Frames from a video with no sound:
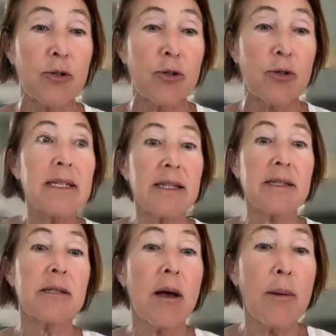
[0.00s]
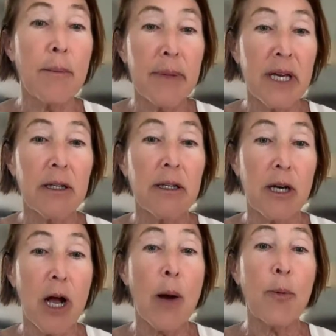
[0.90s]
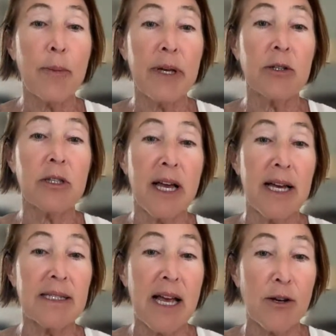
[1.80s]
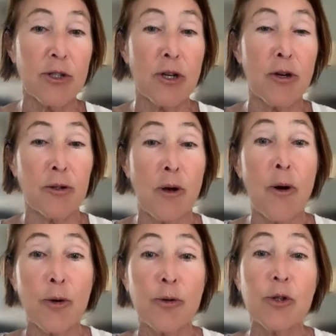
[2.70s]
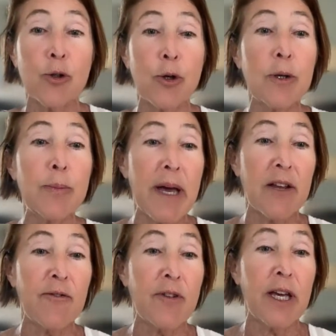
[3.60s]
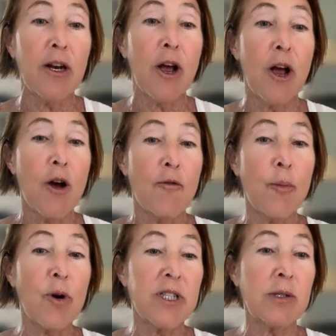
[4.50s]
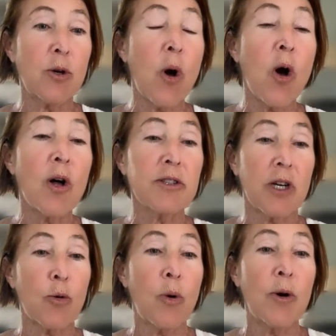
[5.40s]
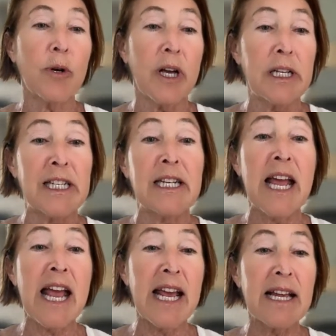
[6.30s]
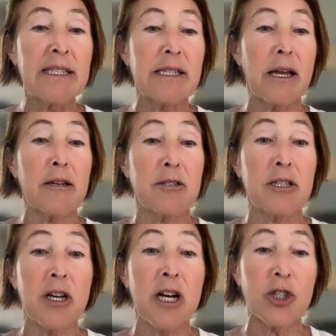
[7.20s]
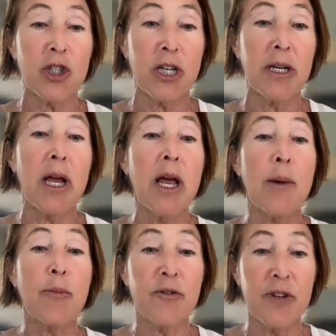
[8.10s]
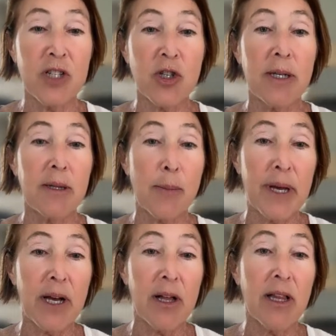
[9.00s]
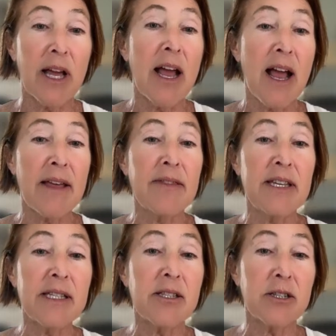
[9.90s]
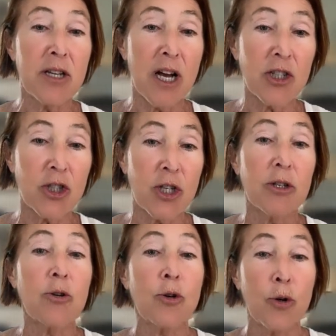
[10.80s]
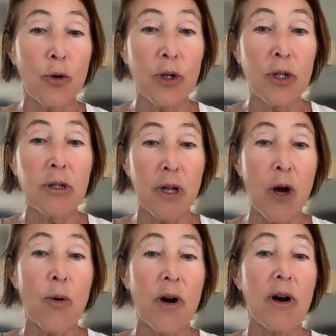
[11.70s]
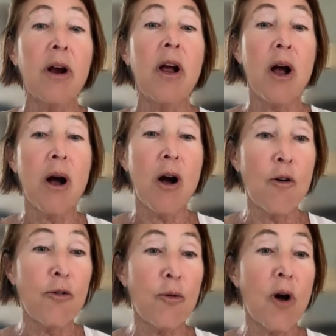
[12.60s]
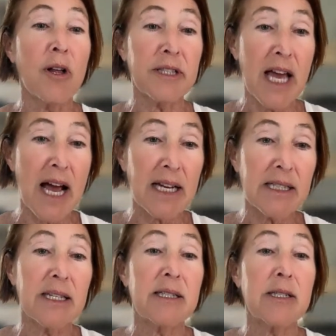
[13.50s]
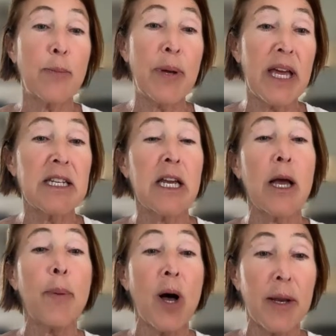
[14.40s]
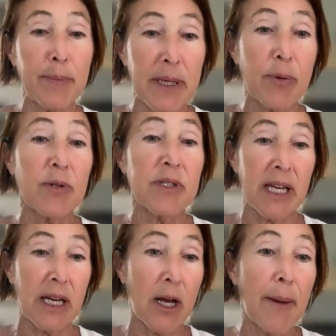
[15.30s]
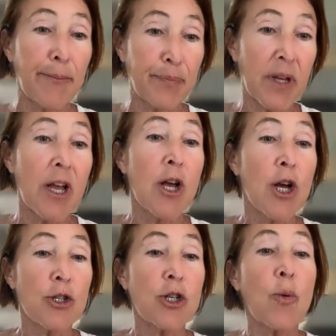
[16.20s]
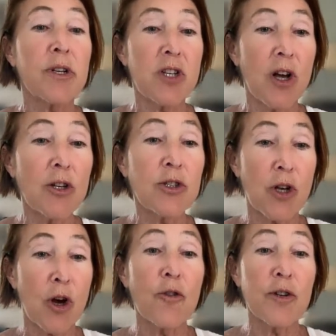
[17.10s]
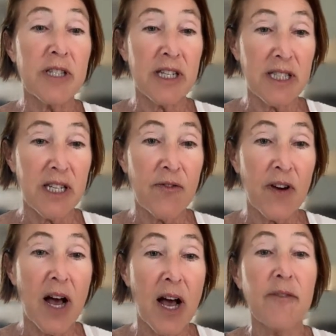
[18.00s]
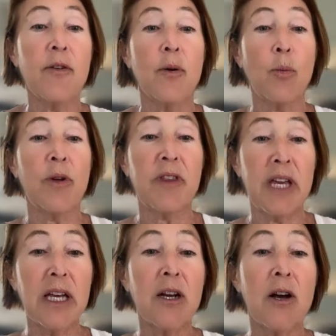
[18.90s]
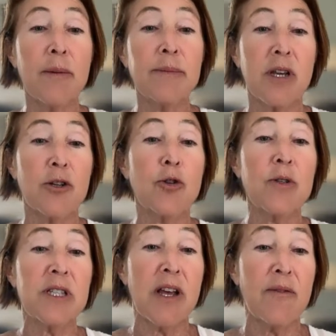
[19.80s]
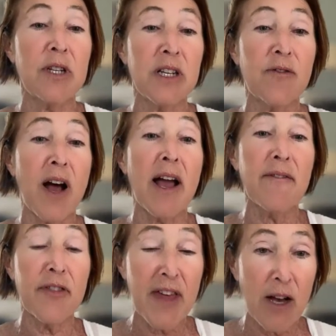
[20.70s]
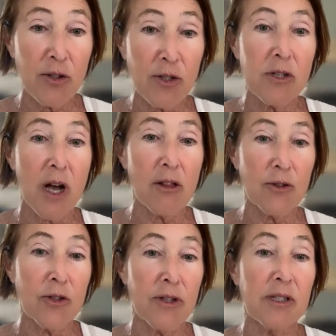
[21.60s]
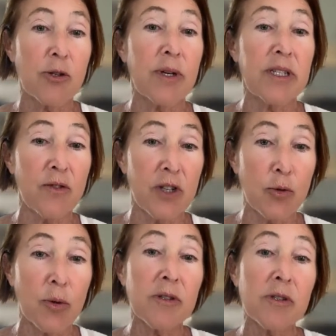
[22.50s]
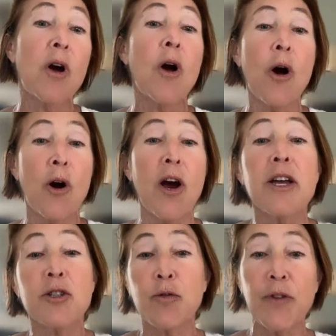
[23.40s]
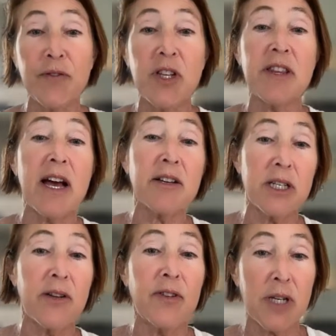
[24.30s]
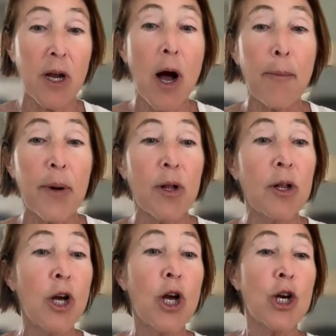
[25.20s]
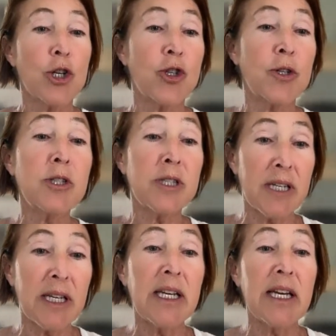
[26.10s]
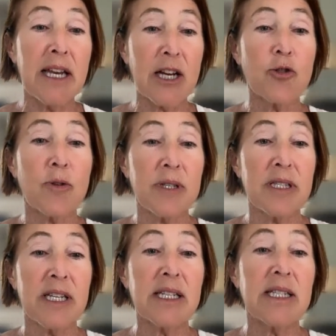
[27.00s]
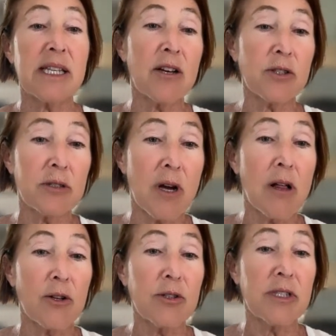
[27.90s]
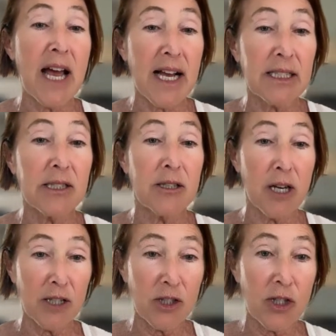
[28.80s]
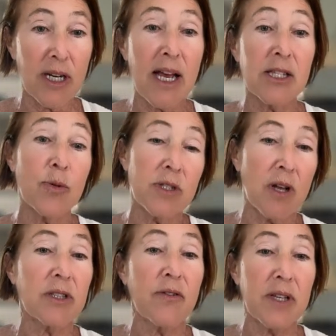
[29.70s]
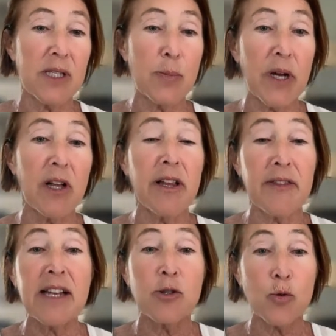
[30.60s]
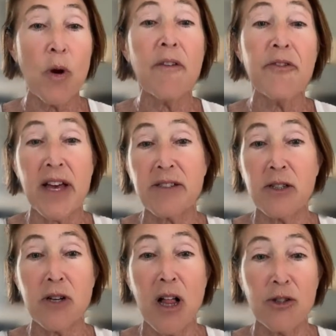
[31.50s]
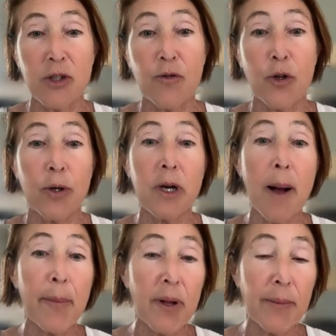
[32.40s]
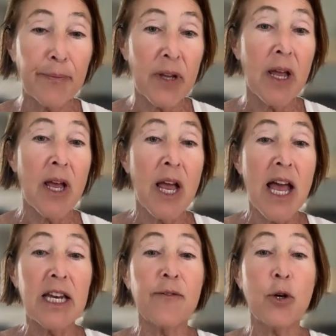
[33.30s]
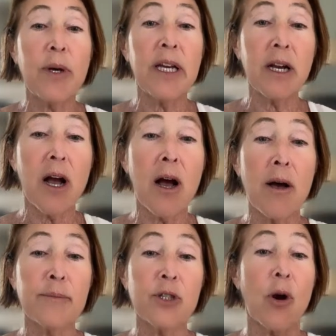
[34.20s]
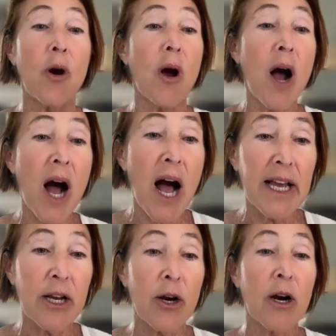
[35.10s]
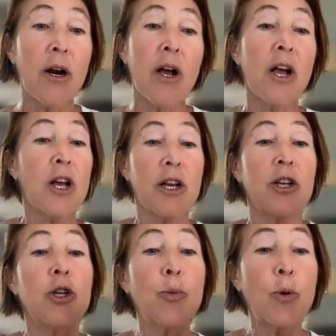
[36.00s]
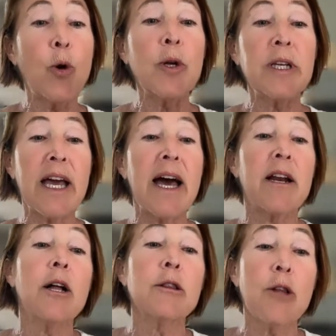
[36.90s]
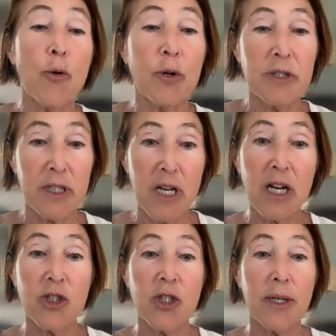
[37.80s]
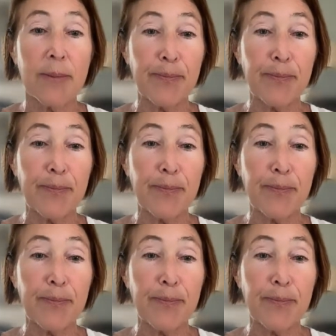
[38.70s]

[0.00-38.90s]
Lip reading: is that some middle and upper middle class households could benefit from what's called, quote, an enhanced deduction provision in the bill. And this deduction could lower overall taxes depending upon people's income. So adults over 65 with incomes under $75,000, and these are individuals, or $150,000 if it's a couple, should see an extra $6,000 tax deduction as a result of this bill. And that's $12,000 if you're a couple. And if your incomes are higher, you could get a lower deduction.